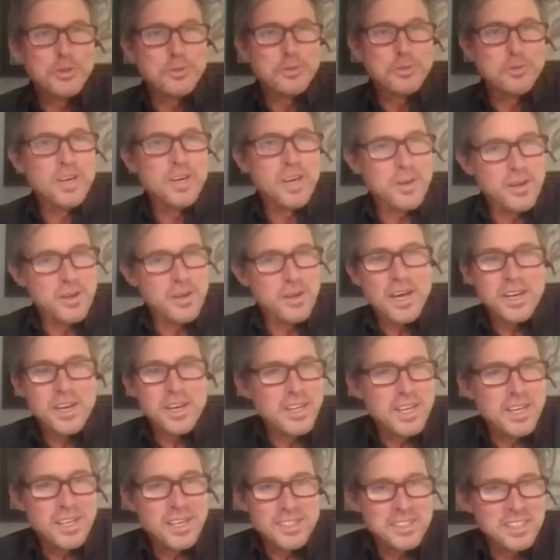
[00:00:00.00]
can really, out
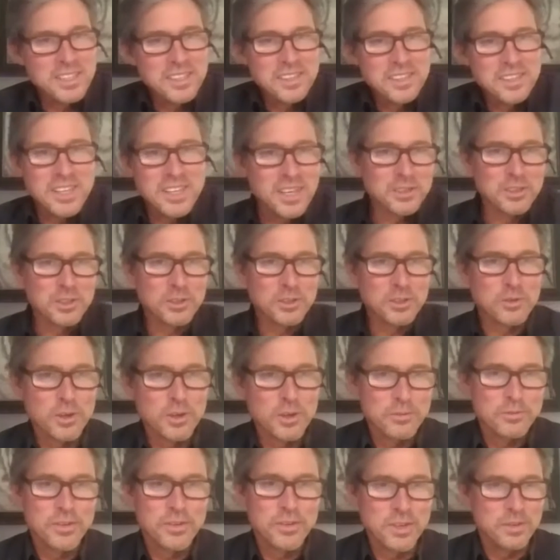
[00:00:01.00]
of that 10,000
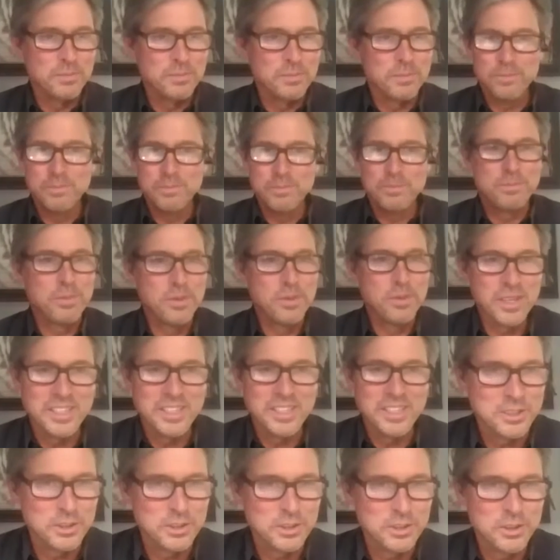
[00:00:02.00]
square foot
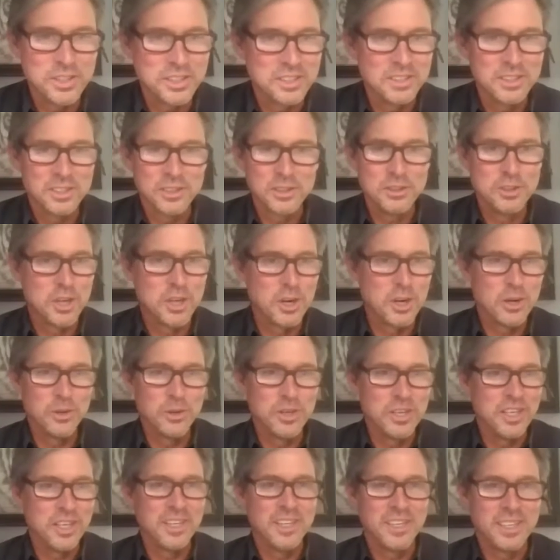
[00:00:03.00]
place, you can just
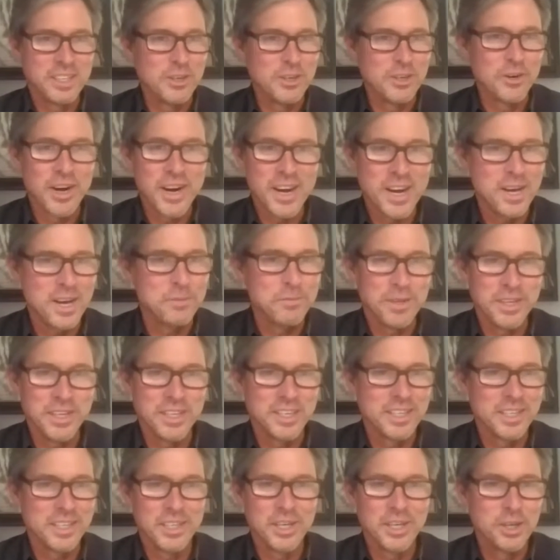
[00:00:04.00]
go in and grab
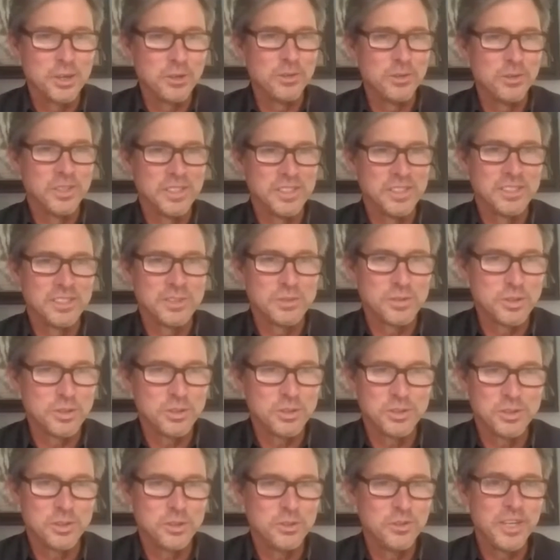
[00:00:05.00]
and go, and
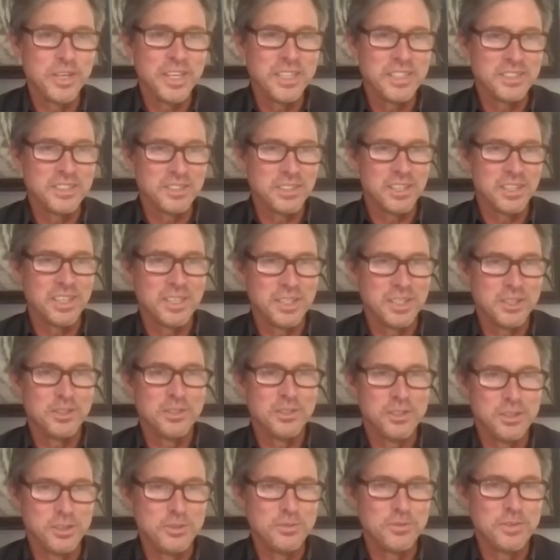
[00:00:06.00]
two days later,
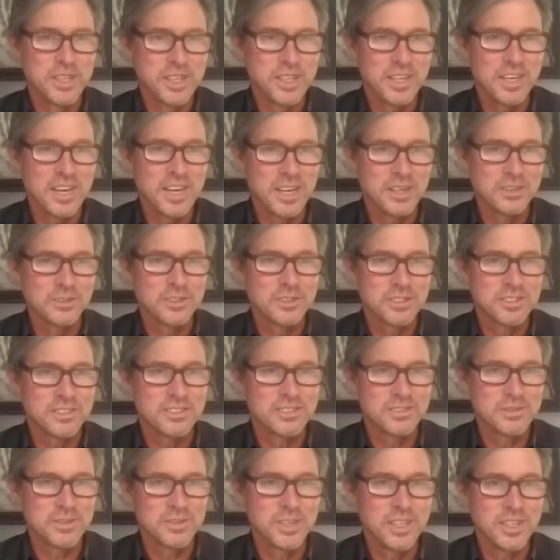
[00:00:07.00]
you've got a house
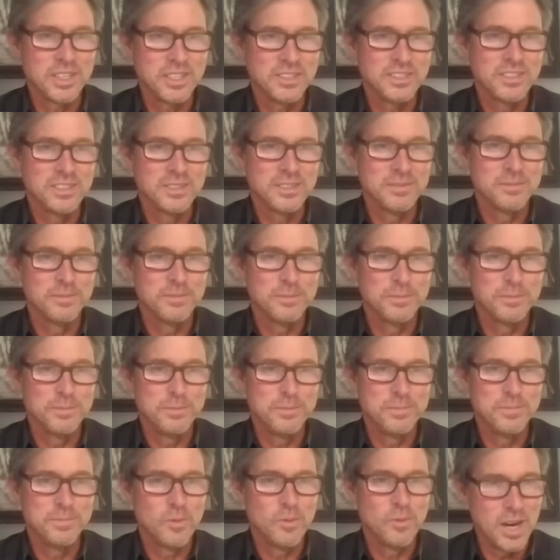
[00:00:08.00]
ready to,
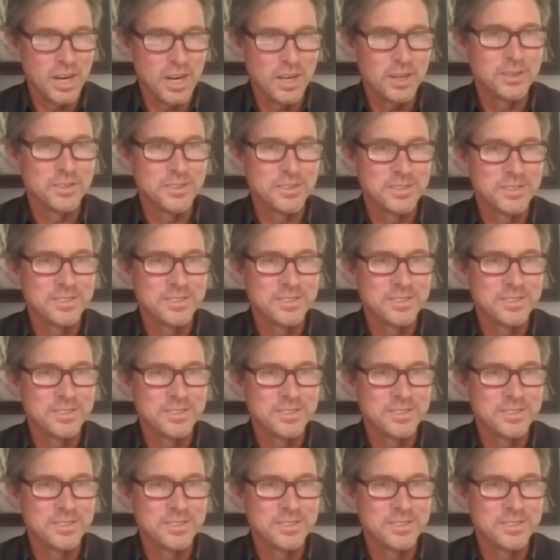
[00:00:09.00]
wow.